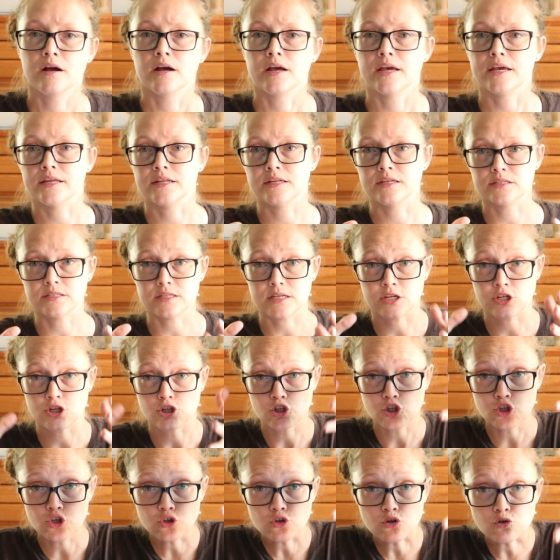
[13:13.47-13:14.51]
It is
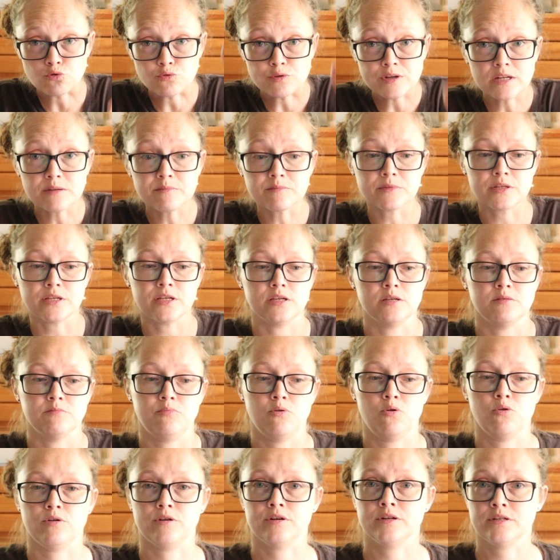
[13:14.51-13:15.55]
extremely
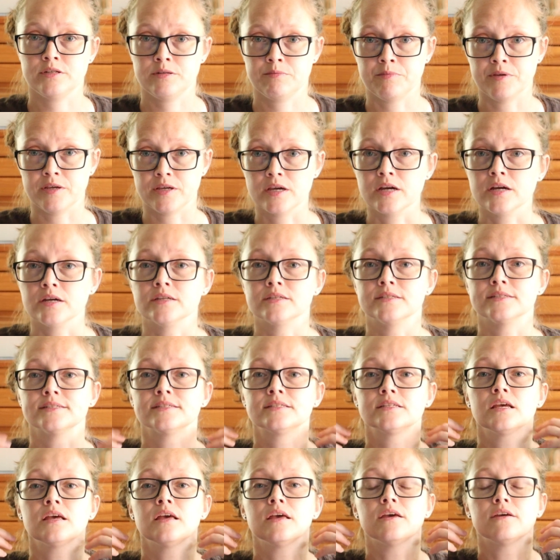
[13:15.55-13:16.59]
important
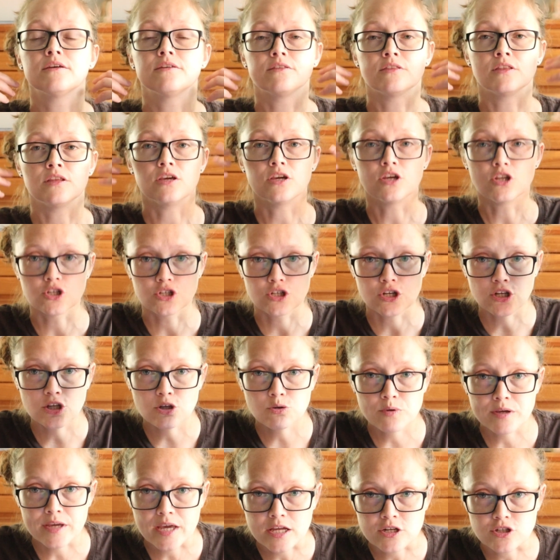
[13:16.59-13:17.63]
because the
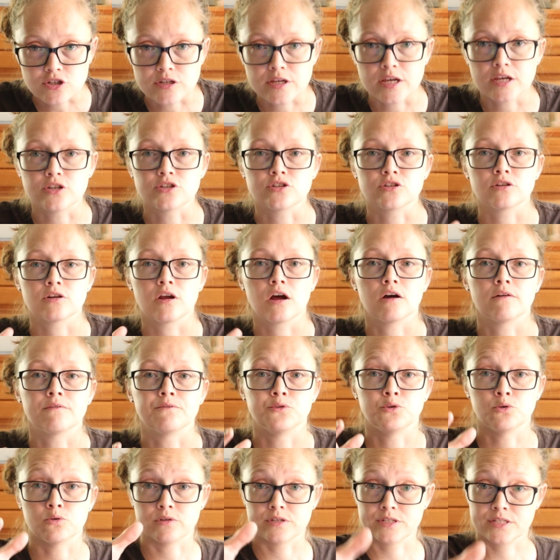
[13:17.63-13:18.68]
continuing education of
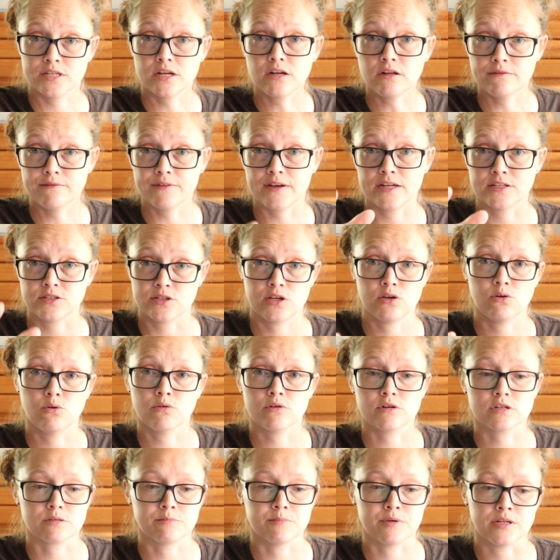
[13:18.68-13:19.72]
yourself as a
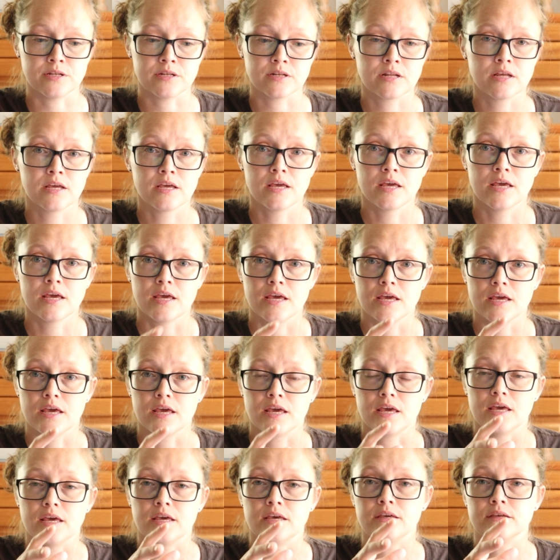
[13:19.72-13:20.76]
horseman
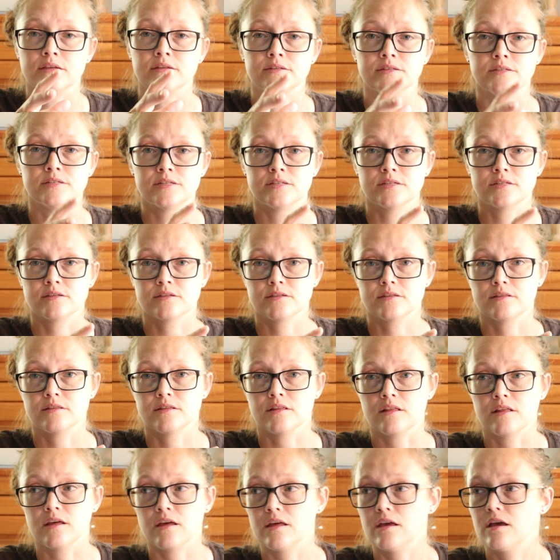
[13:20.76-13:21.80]
is
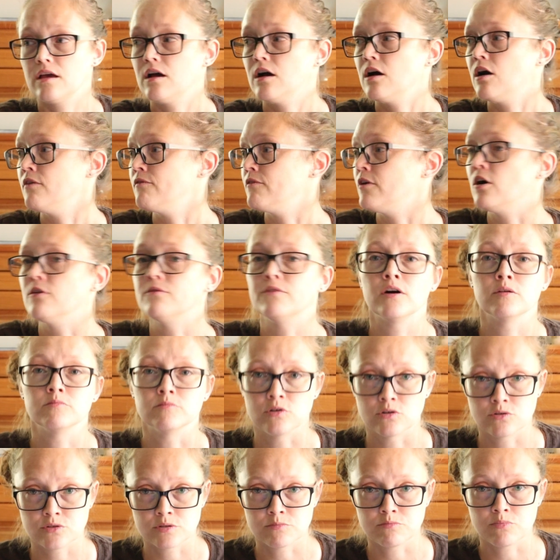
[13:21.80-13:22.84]
of
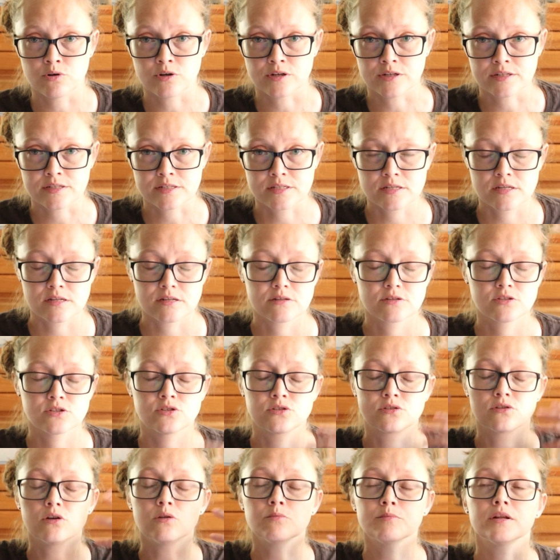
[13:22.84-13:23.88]
utmost importance.
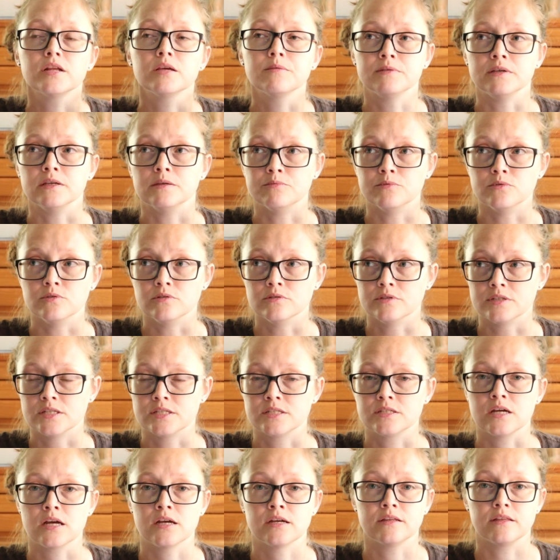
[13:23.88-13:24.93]
So many people
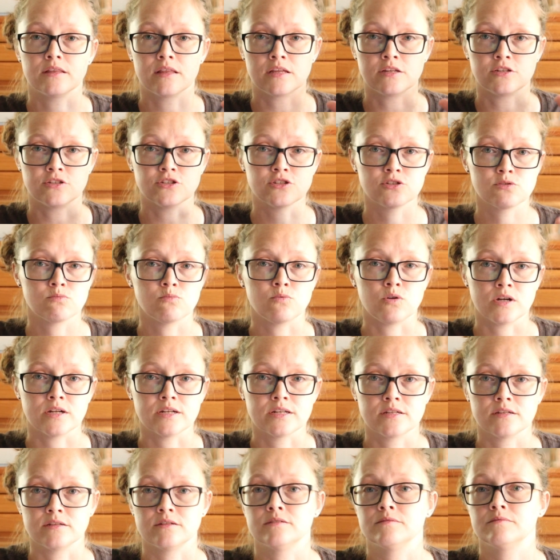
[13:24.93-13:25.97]
decide they just
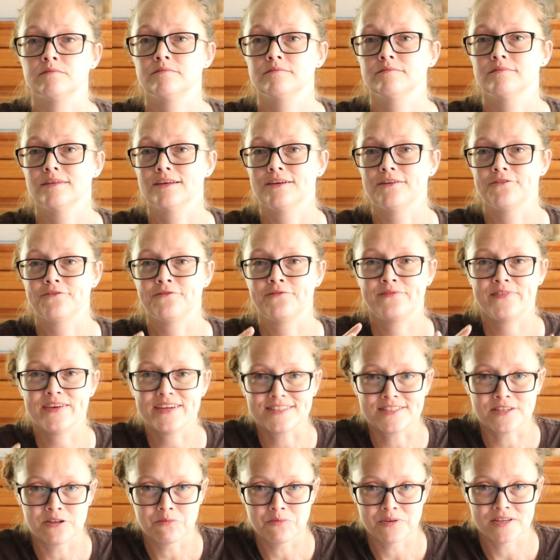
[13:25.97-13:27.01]
want to
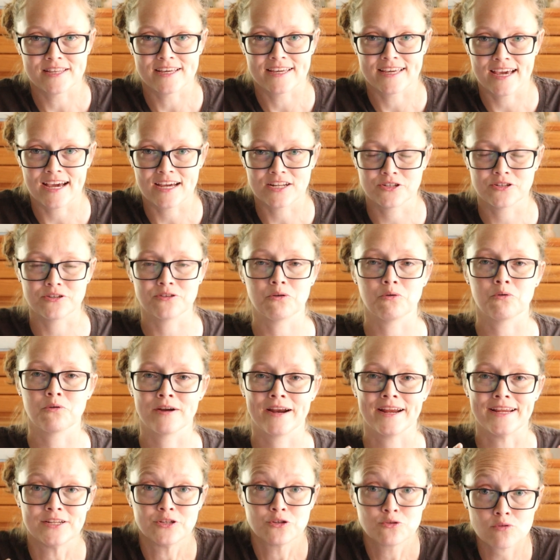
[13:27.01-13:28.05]
fix it with a gadget or
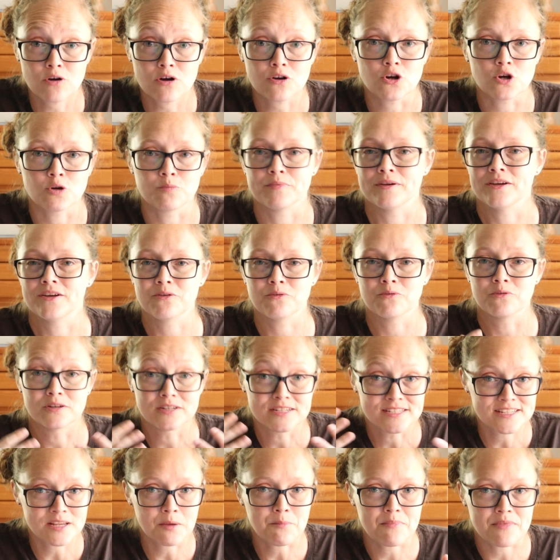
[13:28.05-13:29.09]
a stronger bit or
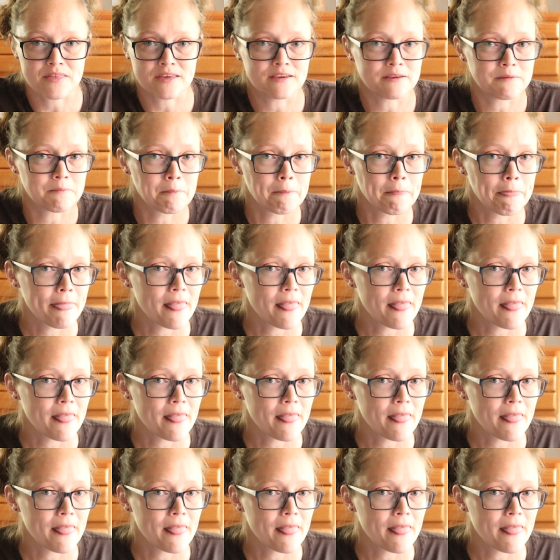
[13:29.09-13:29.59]
something.